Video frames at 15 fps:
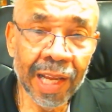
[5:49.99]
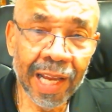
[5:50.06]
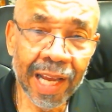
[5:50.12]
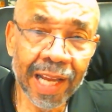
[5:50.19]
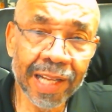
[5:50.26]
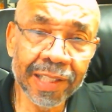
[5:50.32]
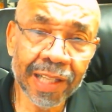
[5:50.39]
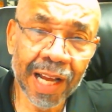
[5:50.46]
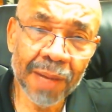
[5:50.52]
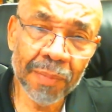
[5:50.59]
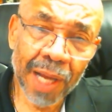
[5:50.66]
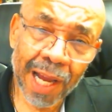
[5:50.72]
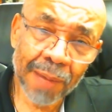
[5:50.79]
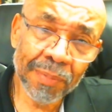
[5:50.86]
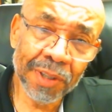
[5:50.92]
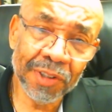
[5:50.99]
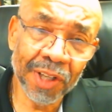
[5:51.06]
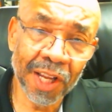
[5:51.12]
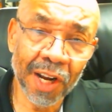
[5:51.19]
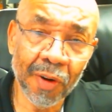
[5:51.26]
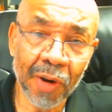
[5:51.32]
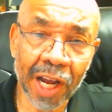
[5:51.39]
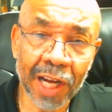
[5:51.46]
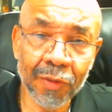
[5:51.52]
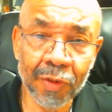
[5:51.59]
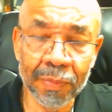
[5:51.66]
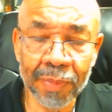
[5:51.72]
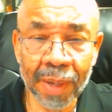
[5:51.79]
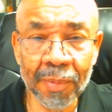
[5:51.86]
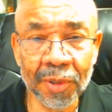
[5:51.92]
and I'm happy to interact with
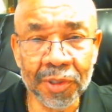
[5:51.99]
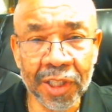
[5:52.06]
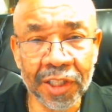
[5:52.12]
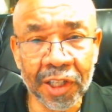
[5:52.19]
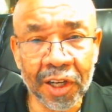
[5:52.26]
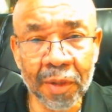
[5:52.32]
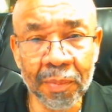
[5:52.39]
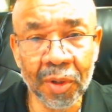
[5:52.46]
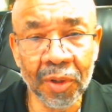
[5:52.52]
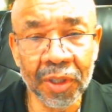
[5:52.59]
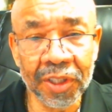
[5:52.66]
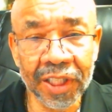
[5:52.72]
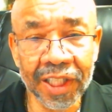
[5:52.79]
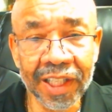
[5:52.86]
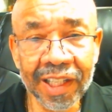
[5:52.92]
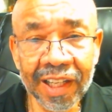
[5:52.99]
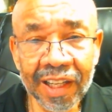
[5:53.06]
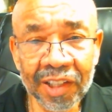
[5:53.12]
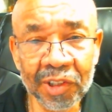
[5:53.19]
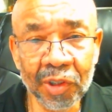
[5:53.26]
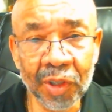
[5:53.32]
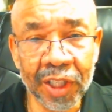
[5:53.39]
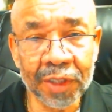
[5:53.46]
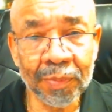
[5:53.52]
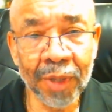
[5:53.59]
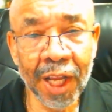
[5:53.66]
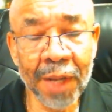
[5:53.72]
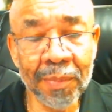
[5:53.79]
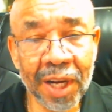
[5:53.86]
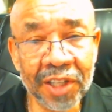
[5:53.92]
members of the community to
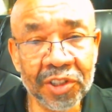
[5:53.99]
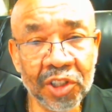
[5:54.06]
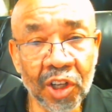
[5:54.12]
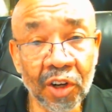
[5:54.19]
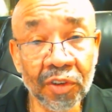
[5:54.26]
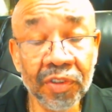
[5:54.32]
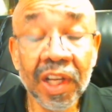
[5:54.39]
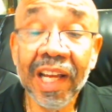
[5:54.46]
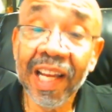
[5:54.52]
explain myself